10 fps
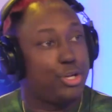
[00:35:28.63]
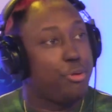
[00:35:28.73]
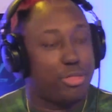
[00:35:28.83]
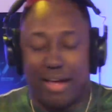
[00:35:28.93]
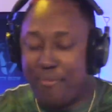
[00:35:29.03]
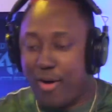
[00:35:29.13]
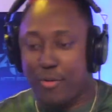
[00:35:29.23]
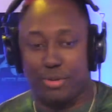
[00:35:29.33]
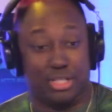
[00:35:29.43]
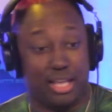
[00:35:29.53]
Do you think a part
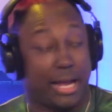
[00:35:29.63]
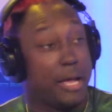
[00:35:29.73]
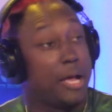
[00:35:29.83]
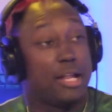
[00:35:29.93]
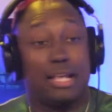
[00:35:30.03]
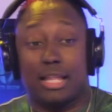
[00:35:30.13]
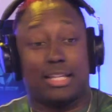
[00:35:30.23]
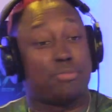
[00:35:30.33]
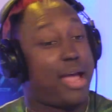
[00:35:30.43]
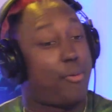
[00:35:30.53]
of it was just like, let's
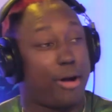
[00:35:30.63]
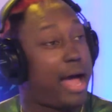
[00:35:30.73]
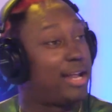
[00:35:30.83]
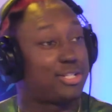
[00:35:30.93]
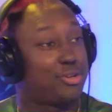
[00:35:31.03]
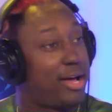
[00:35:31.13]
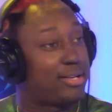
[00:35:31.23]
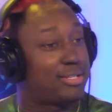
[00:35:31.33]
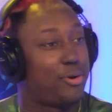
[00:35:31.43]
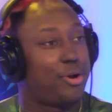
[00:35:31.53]
let this man work out his stress?